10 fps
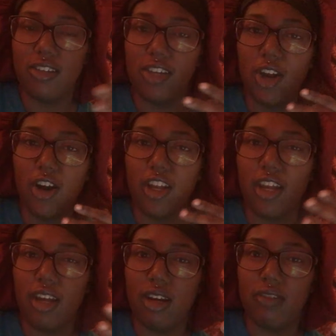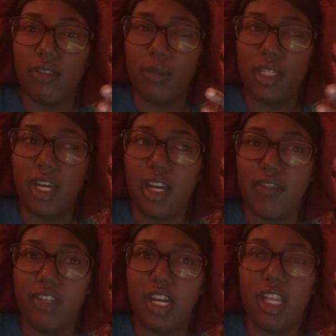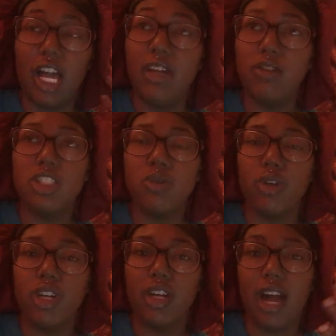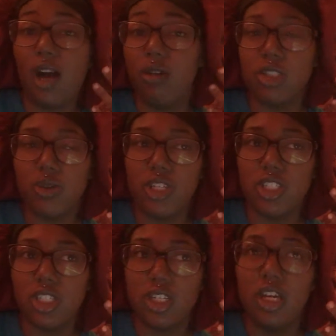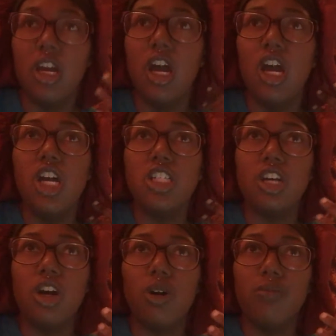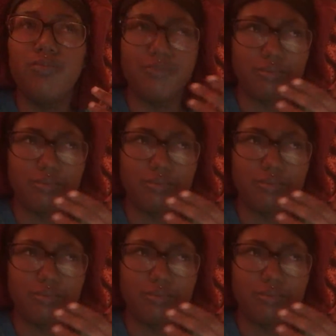y'all care for me like every day. Like it was just weird. I always questioned it. So